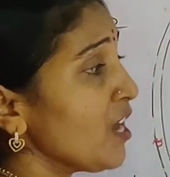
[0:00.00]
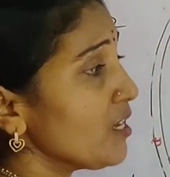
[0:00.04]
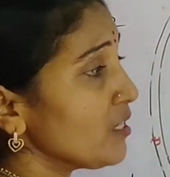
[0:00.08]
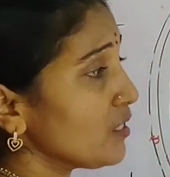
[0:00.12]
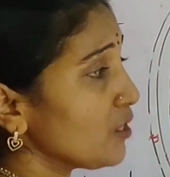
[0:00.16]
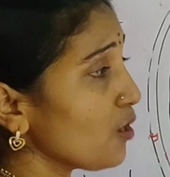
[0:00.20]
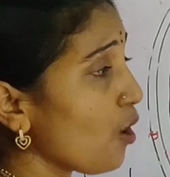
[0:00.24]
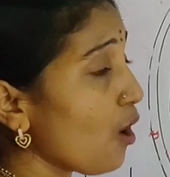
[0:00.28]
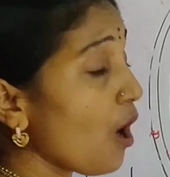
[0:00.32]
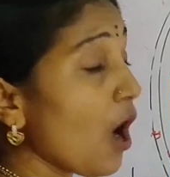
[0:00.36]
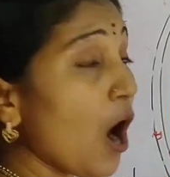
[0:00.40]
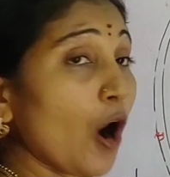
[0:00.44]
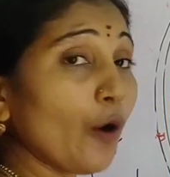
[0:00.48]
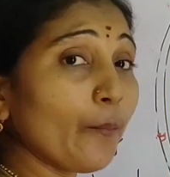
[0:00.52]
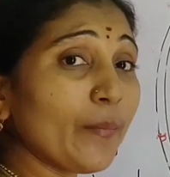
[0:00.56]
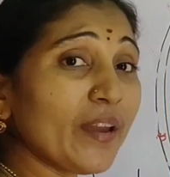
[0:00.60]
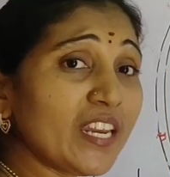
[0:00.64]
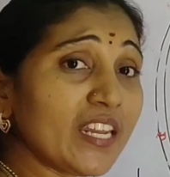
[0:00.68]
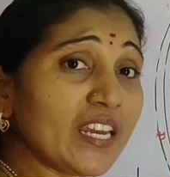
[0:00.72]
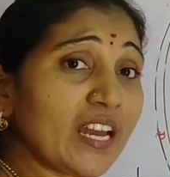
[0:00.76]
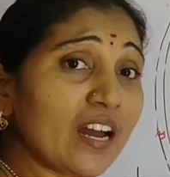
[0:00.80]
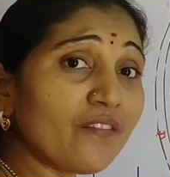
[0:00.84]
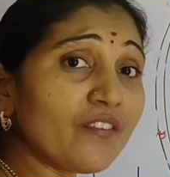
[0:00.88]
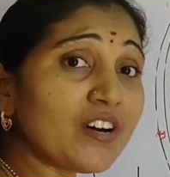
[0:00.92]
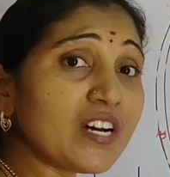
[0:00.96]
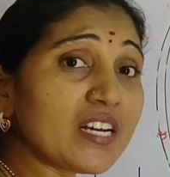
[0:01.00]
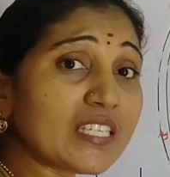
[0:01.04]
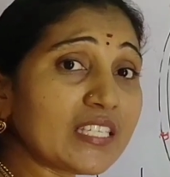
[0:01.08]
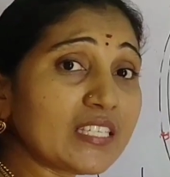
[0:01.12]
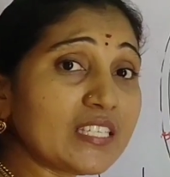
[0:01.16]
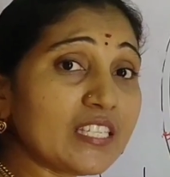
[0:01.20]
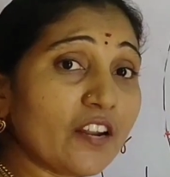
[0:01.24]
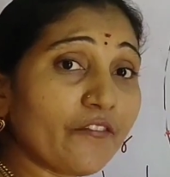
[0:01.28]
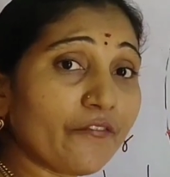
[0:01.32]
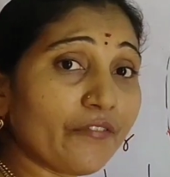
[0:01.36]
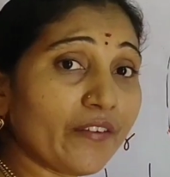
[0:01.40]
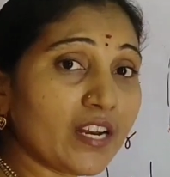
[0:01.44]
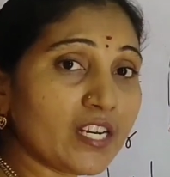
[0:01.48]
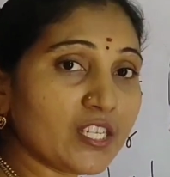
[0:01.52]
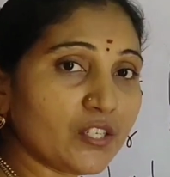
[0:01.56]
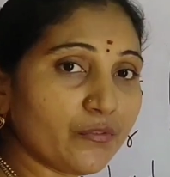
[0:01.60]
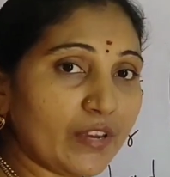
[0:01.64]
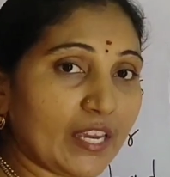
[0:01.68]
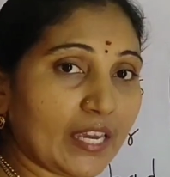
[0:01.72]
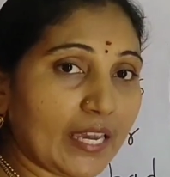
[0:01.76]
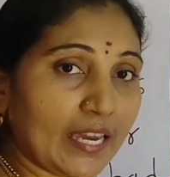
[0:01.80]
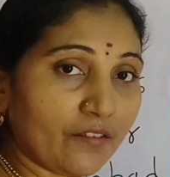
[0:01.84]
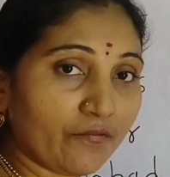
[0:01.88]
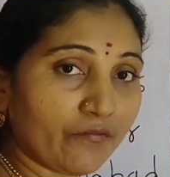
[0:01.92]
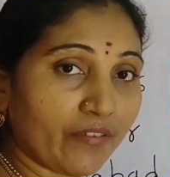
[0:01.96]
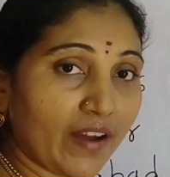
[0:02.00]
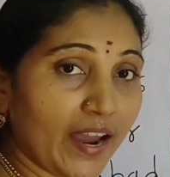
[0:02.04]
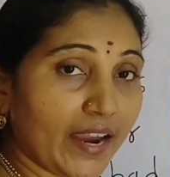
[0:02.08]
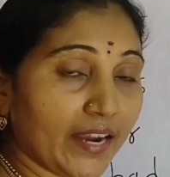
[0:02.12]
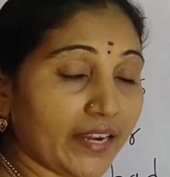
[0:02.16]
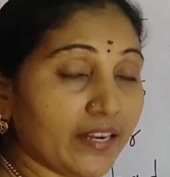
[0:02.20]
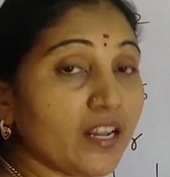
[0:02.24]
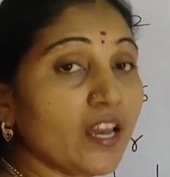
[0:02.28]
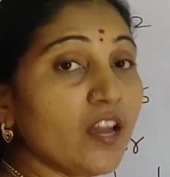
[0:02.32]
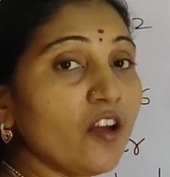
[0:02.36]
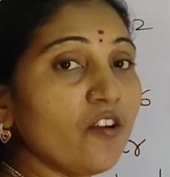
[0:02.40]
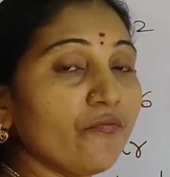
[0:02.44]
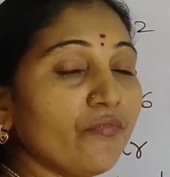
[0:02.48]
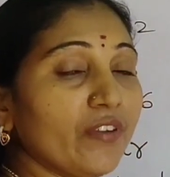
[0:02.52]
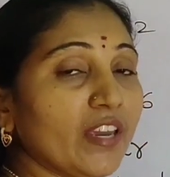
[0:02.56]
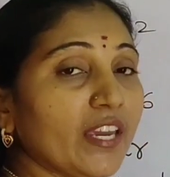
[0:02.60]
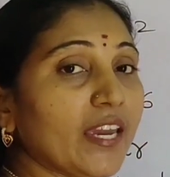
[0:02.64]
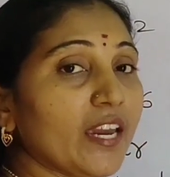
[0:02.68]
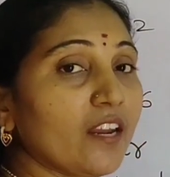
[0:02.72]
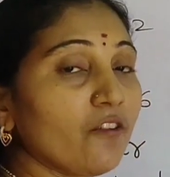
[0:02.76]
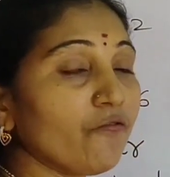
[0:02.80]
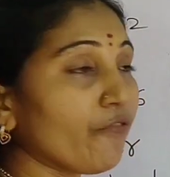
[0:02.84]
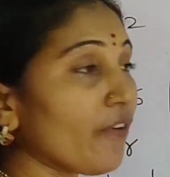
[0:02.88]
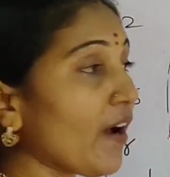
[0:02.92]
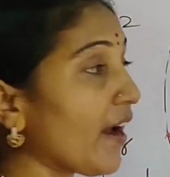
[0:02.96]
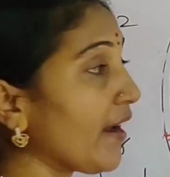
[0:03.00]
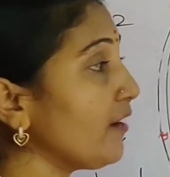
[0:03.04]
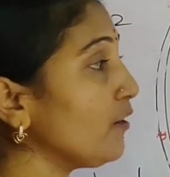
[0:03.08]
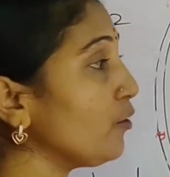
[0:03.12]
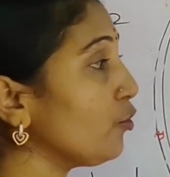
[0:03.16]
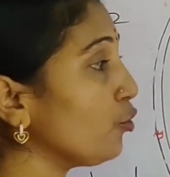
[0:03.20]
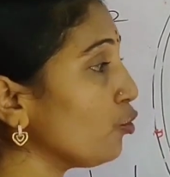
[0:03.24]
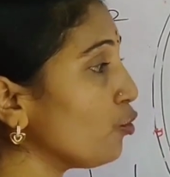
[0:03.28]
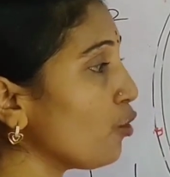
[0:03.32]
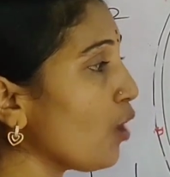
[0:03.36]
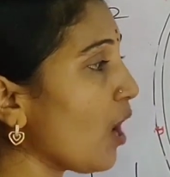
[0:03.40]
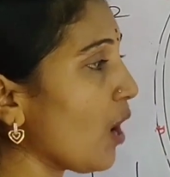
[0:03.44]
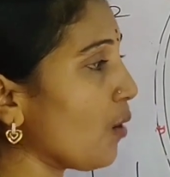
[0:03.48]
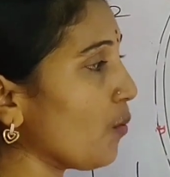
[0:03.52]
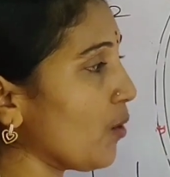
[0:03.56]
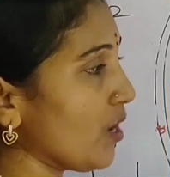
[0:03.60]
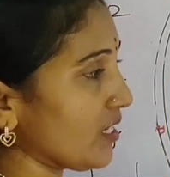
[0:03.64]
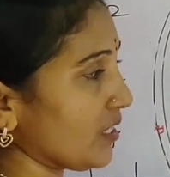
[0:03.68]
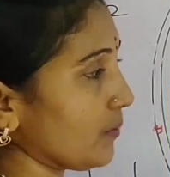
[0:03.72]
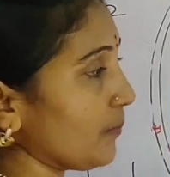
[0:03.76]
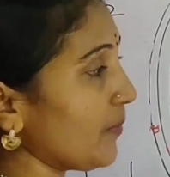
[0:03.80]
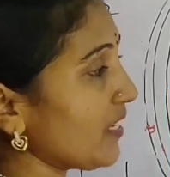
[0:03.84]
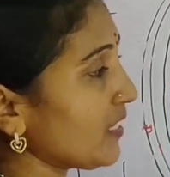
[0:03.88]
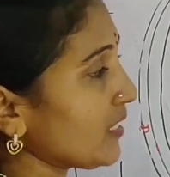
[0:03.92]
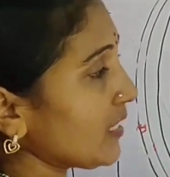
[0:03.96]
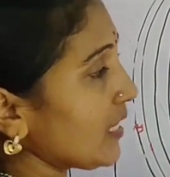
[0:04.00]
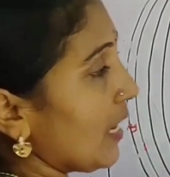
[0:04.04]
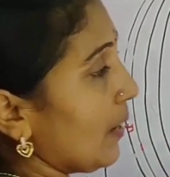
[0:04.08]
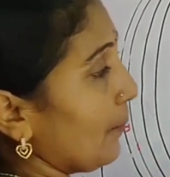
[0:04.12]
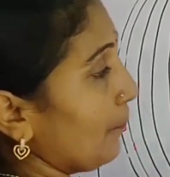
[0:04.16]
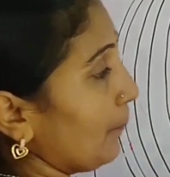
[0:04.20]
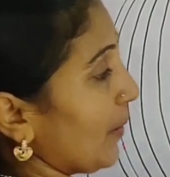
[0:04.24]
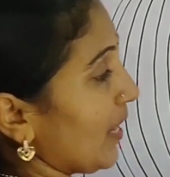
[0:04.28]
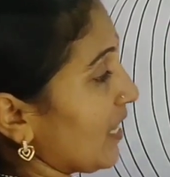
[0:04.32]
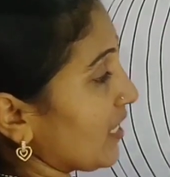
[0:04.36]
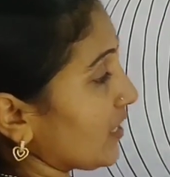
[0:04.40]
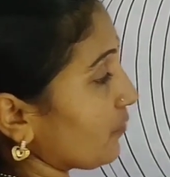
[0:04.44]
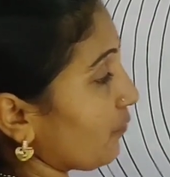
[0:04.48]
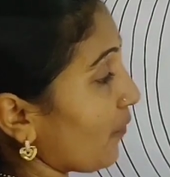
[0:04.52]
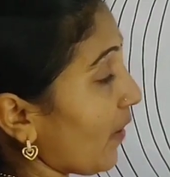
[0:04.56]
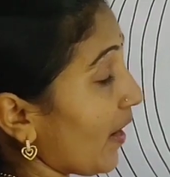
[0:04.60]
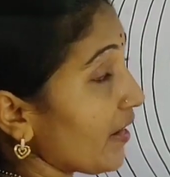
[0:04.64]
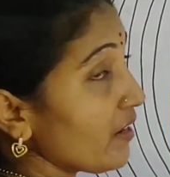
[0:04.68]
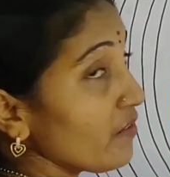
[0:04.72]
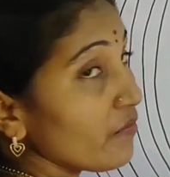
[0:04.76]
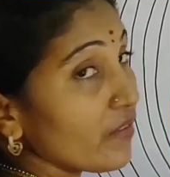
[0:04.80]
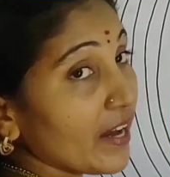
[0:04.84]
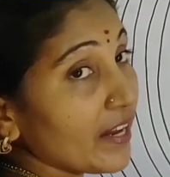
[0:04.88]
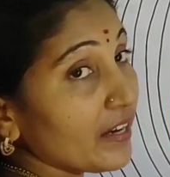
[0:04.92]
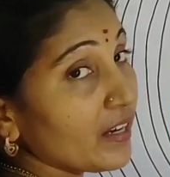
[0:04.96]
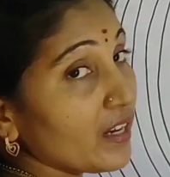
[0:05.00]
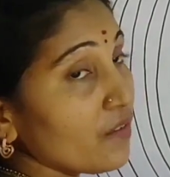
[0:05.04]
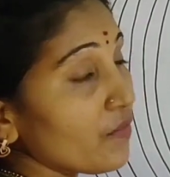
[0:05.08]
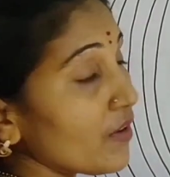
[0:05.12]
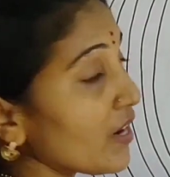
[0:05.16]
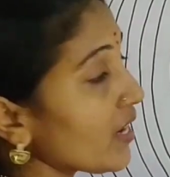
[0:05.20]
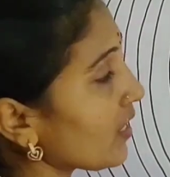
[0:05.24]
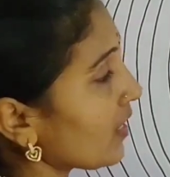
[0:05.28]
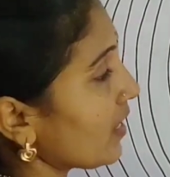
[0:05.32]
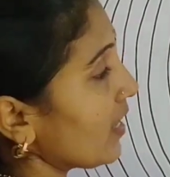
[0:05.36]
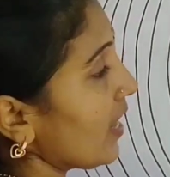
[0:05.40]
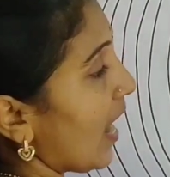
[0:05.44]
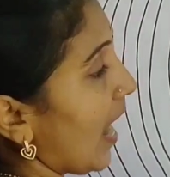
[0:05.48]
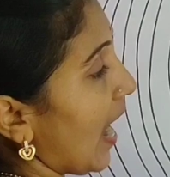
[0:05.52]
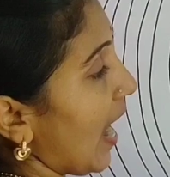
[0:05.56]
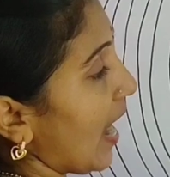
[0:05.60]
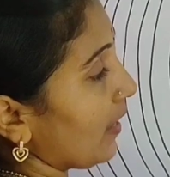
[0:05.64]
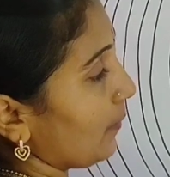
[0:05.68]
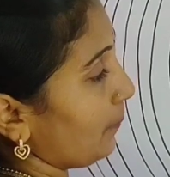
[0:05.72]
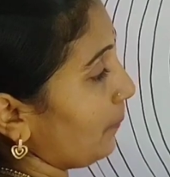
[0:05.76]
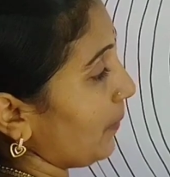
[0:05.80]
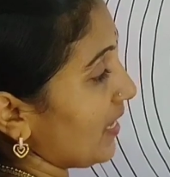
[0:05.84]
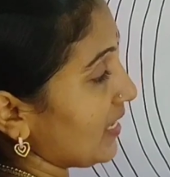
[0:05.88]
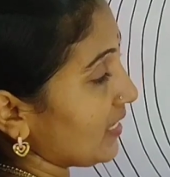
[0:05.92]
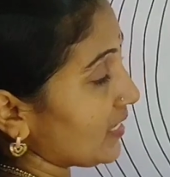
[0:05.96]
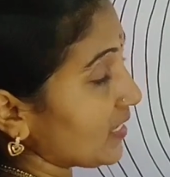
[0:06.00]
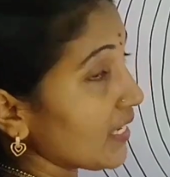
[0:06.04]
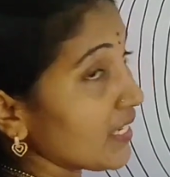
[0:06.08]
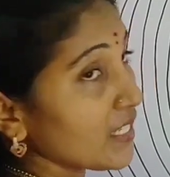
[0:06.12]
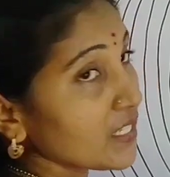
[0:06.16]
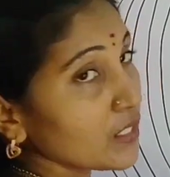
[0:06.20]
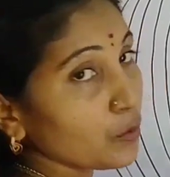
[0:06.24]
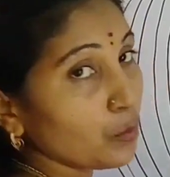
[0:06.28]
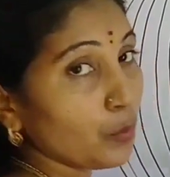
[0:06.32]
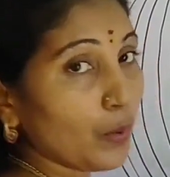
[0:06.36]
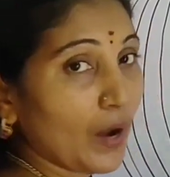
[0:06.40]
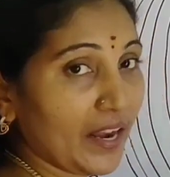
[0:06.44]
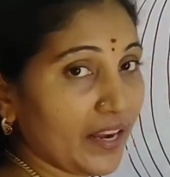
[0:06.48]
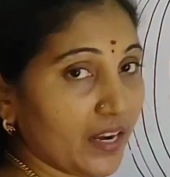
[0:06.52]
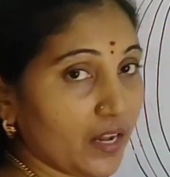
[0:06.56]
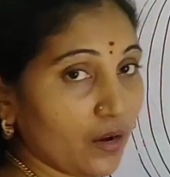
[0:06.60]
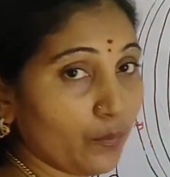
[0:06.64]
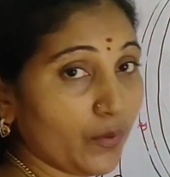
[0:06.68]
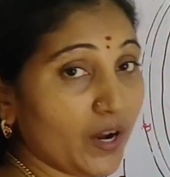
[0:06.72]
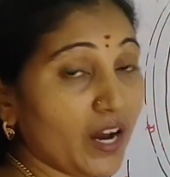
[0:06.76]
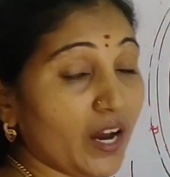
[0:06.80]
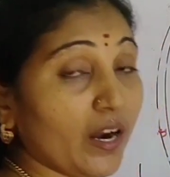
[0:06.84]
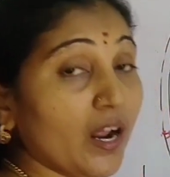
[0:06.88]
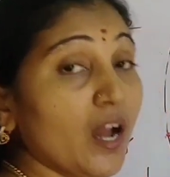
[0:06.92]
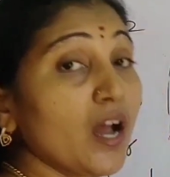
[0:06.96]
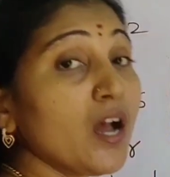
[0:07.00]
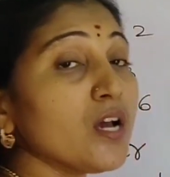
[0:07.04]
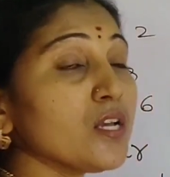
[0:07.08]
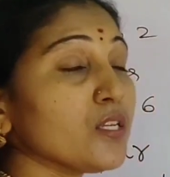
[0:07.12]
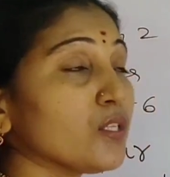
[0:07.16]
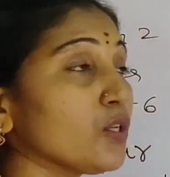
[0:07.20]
So, how many hours difference we can find? We can find 2 hours, means +5 1 hour and +6 1 hour.